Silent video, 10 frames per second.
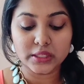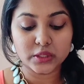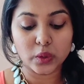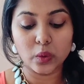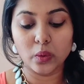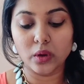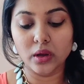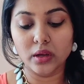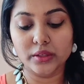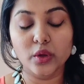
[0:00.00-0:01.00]
So
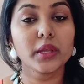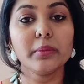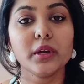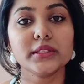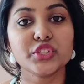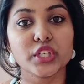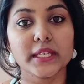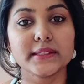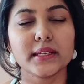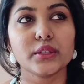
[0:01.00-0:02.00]
talking about the
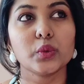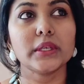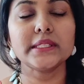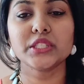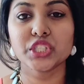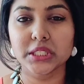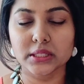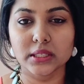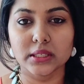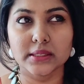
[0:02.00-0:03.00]
shades, there are totally
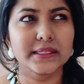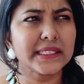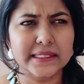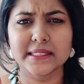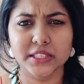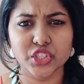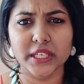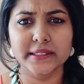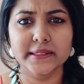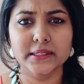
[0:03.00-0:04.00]
6
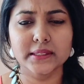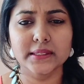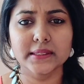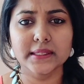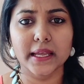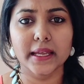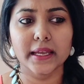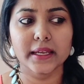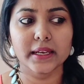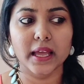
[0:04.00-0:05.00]
shades in this,
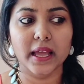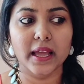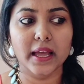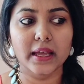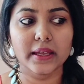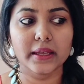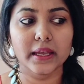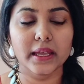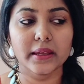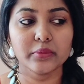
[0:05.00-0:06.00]
and I
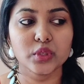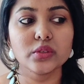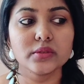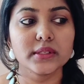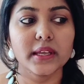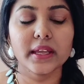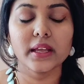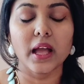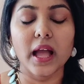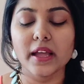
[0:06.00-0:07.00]
am
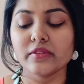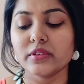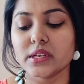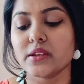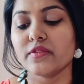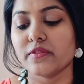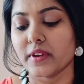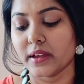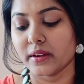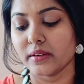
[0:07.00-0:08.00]
using Ivory
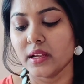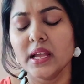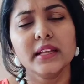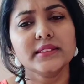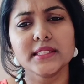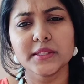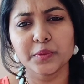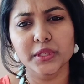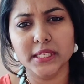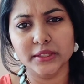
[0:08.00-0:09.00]
Fair. This is
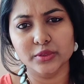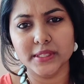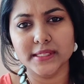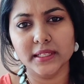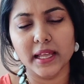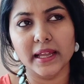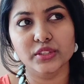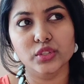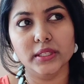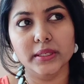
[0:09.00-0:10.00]
pretty interesting
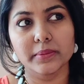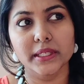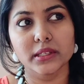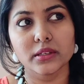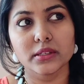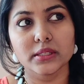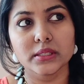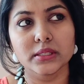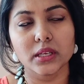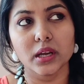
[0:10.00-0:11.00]
actually
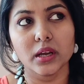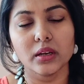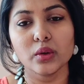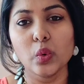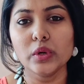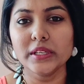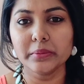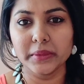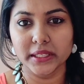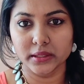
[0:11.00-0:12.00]
because
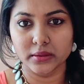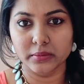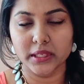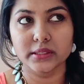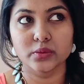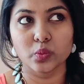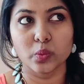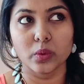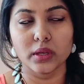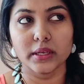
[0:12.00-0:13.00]
golden medium
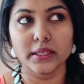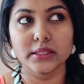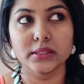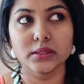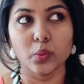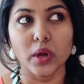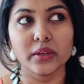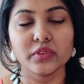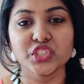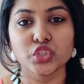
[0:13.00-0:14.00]
is the
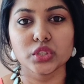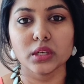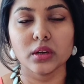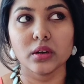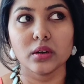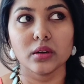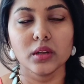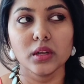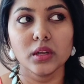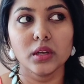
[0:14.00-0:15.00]
one which
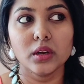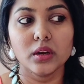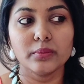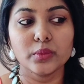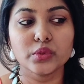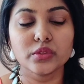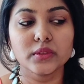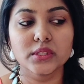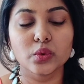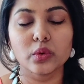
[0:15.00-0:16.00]
most
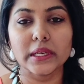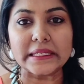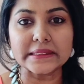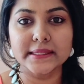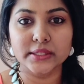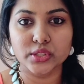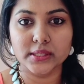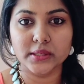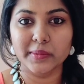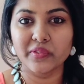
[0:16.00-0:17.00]
of the store ladies
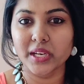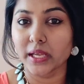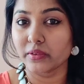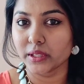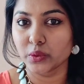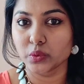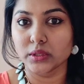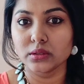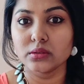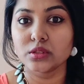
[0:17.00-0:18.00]
suggested me when I went to
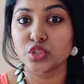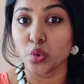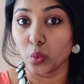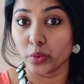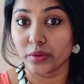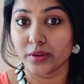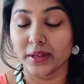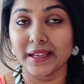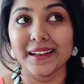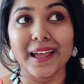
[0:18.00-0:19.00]
the store.
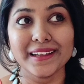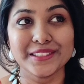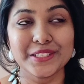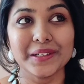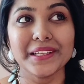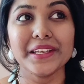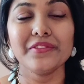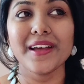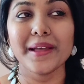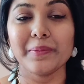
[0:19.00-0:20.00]
And actually,
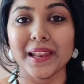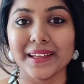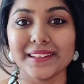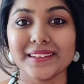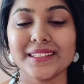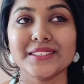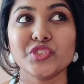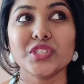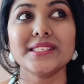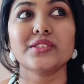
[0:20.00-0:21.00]
if I apply that,
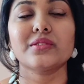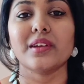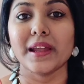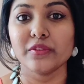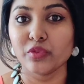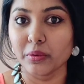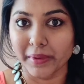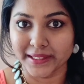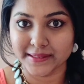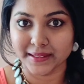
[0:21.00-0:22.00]
that's just right for
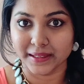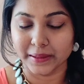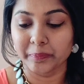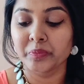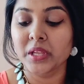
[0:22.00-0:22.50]
my skin.